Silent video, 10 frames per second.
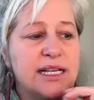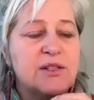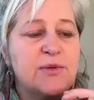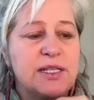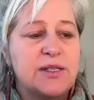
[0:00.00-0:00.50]

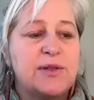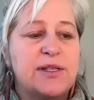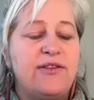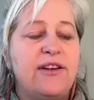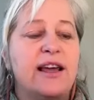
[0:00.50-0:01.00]
this
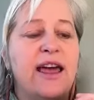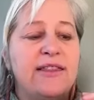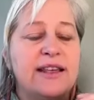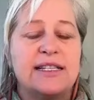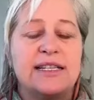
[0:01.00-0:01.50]
specific
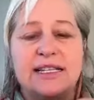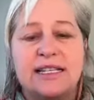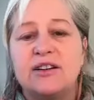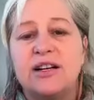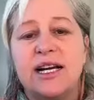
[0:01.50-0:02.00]
and this
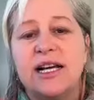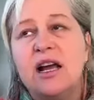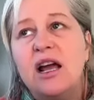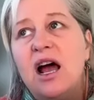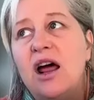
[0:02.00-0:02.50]
necessary,